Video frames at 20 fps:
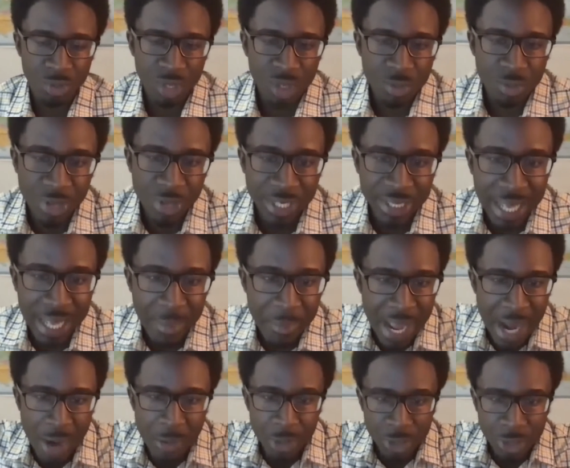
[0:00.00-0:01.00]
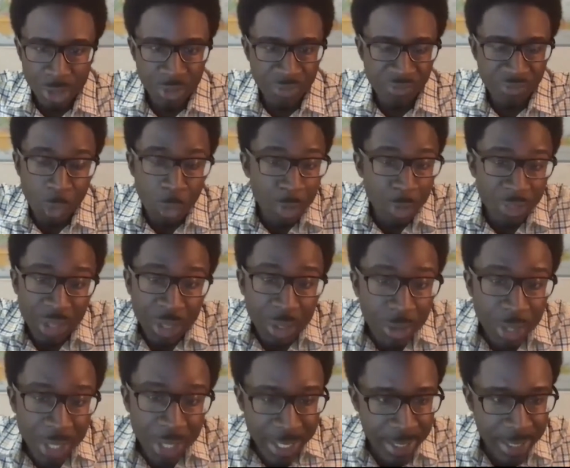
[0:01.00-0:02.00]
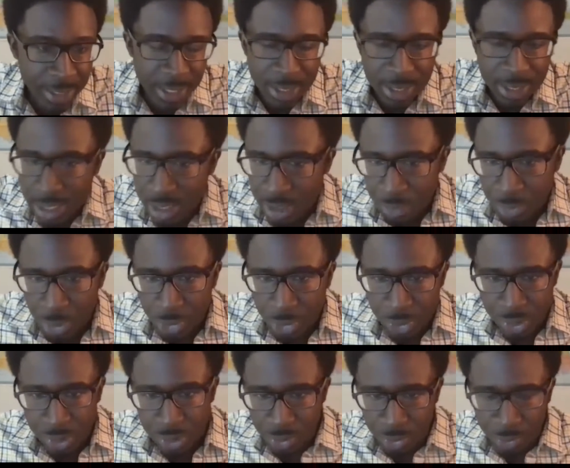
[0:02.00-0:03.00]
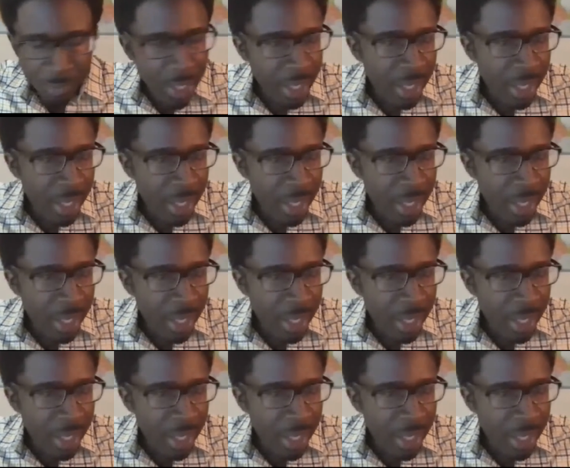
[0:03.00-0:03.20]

bring that power to the fore that already exists, as opposed to